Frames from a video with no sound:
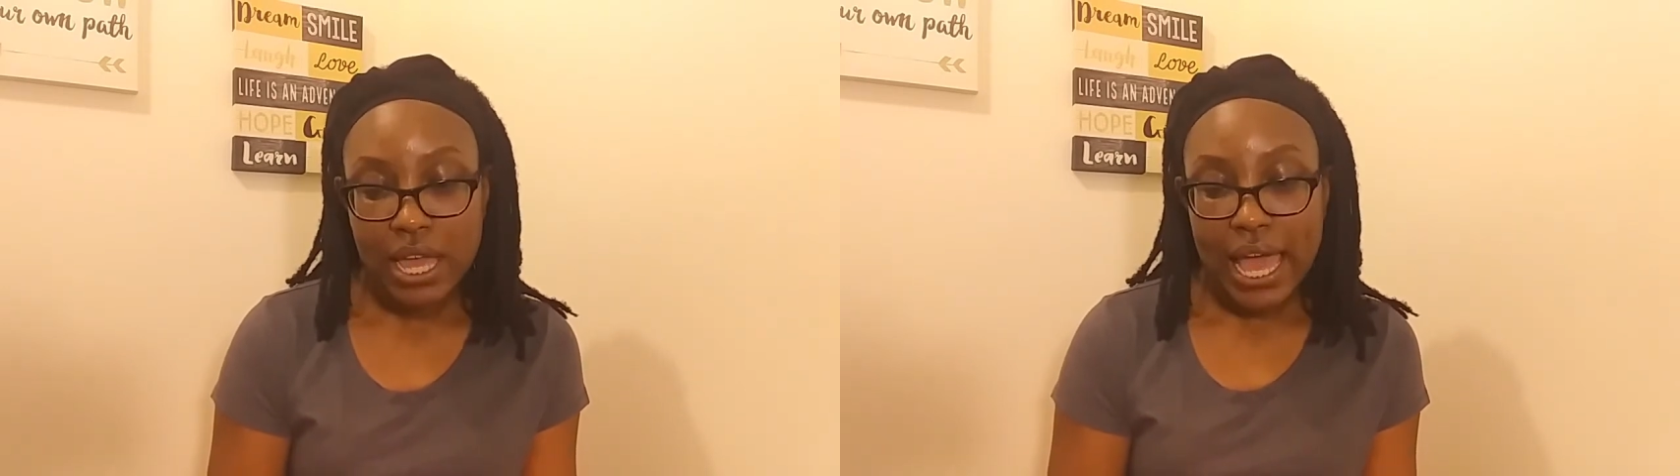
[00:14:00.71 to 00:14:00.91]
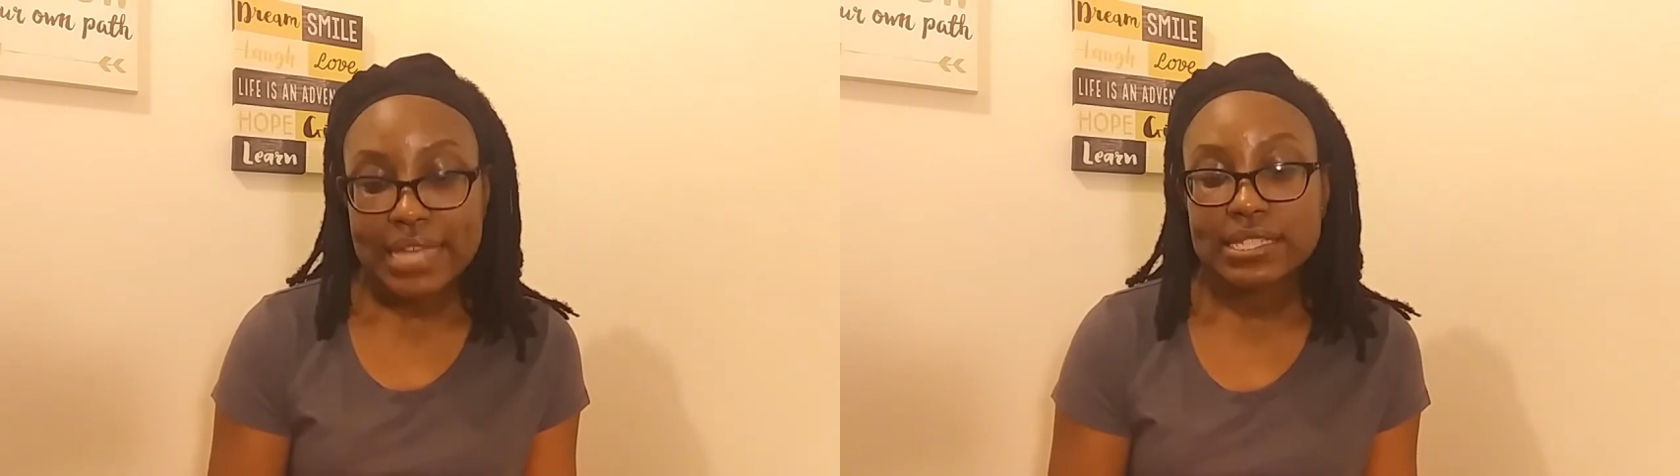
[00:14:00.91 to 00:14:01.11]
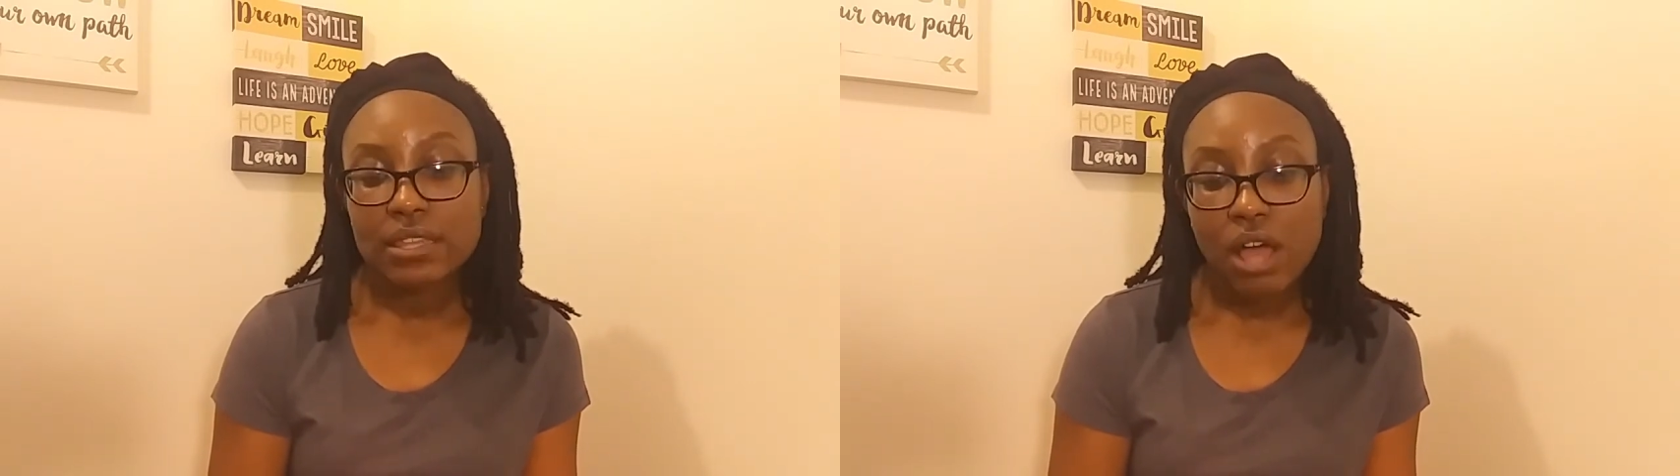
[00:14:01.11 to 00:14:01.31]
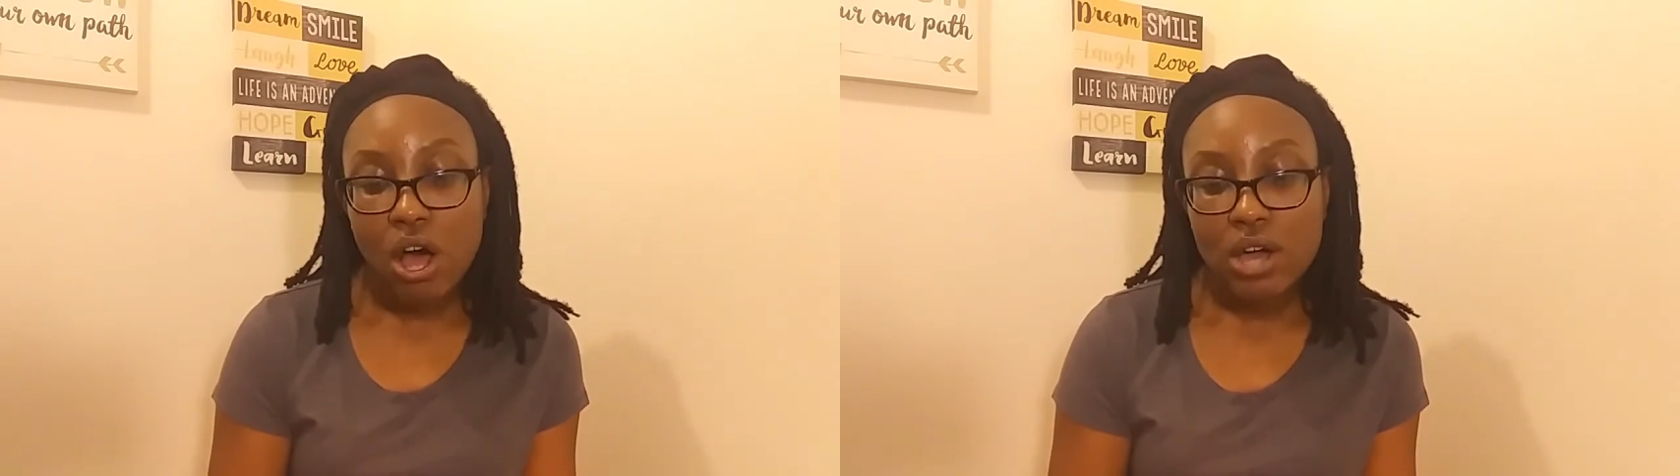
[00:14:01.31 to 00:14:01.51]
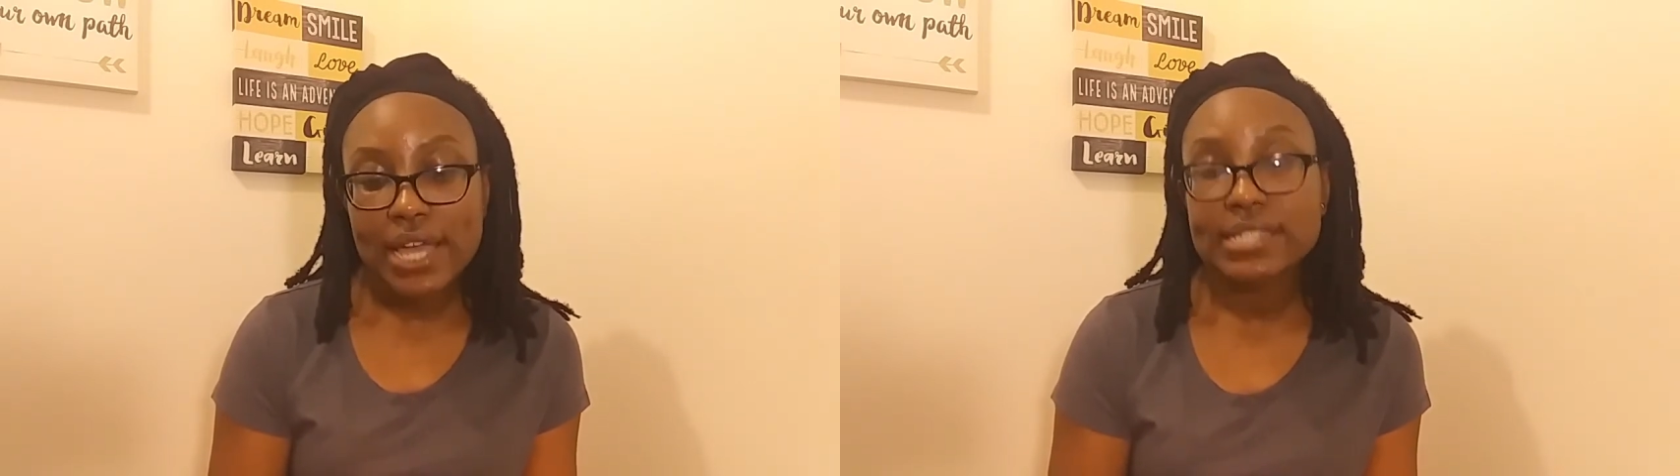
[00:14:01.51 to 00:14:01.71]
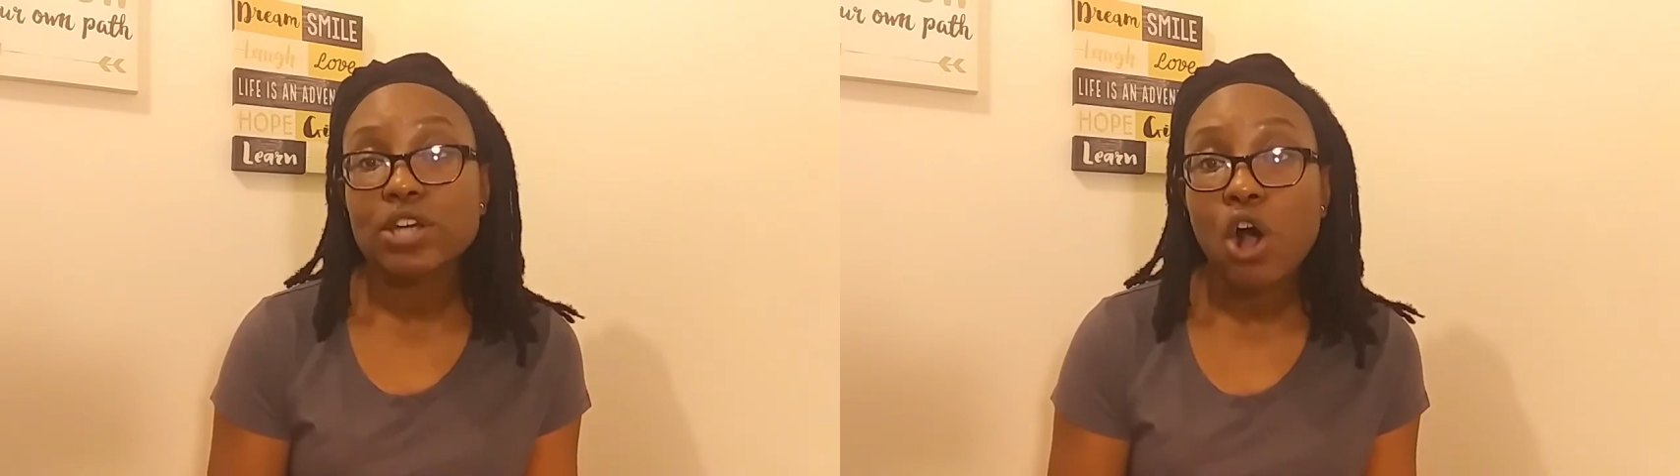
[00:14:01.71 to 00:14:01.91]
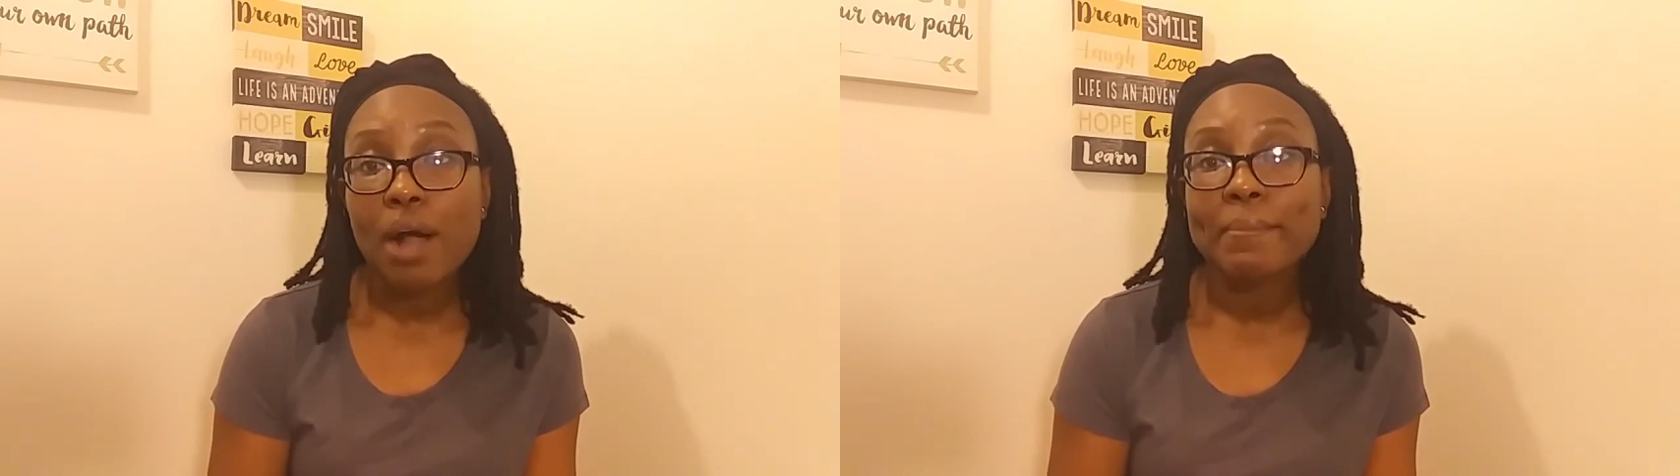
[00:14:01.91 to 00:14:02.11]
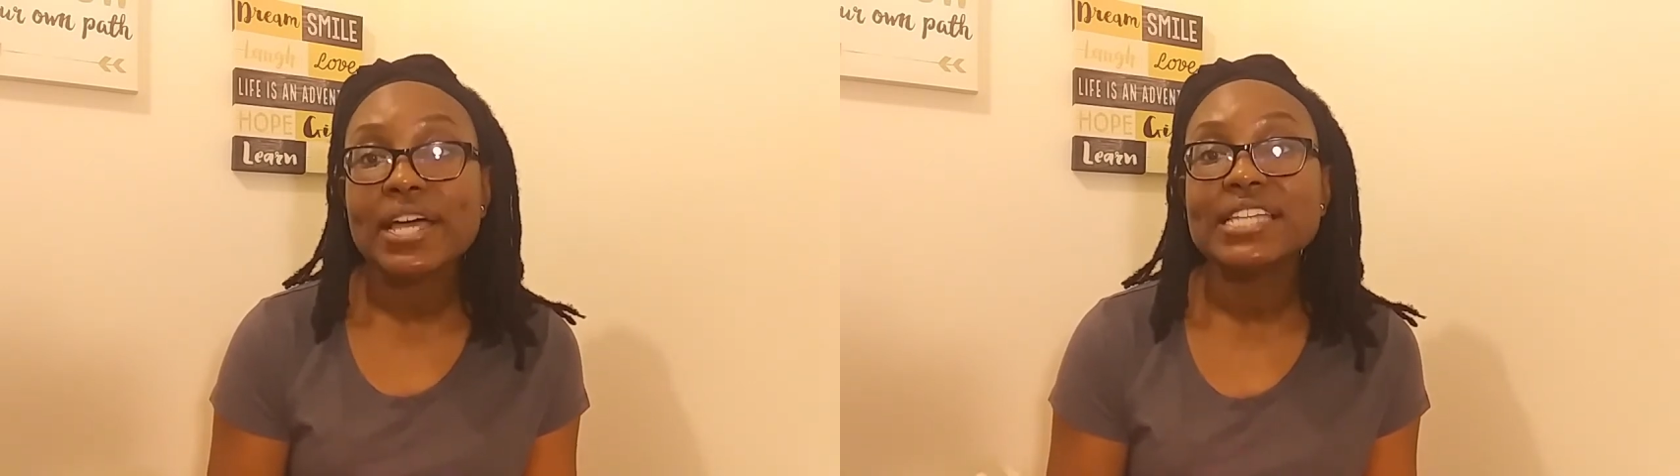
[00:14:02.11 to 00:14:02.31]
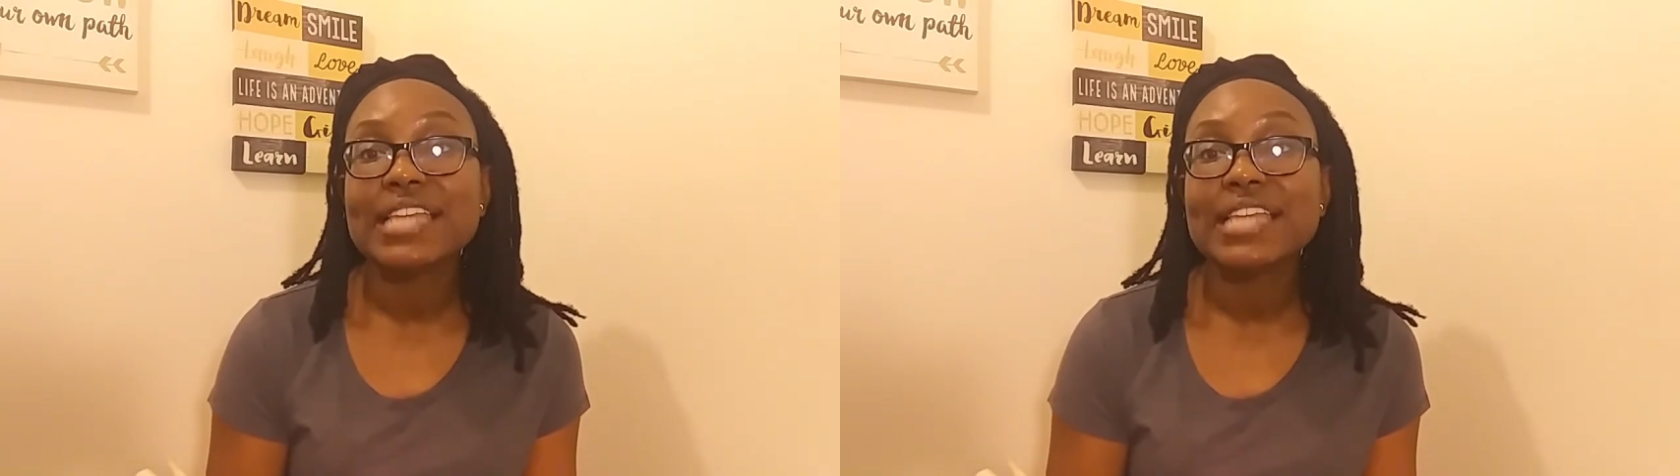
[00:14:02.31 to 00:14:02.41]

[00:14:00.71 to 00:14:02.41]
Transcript: As long as karma is